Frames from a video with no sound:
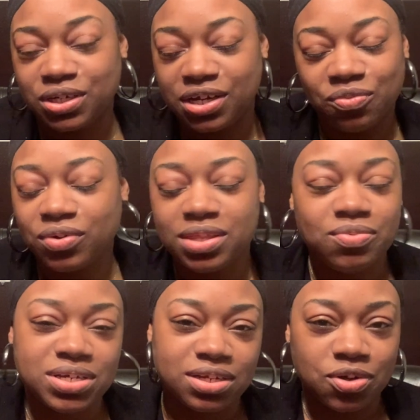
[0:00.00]
It really
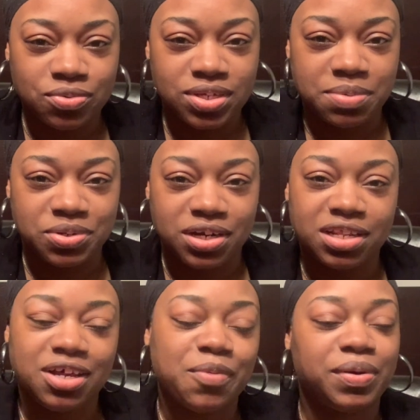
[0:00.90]
wasn't no reception in
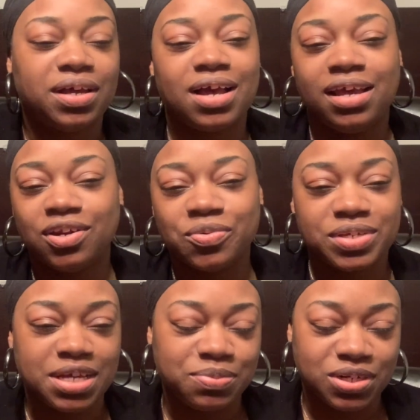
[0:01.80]
there, but ain't no
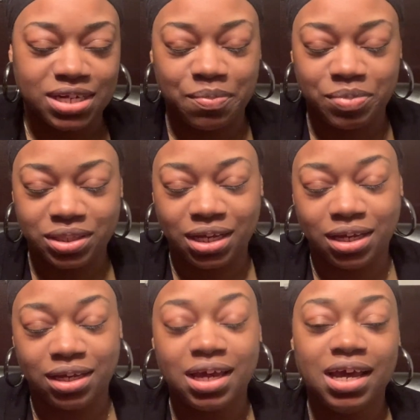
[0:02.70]
reception type of thing.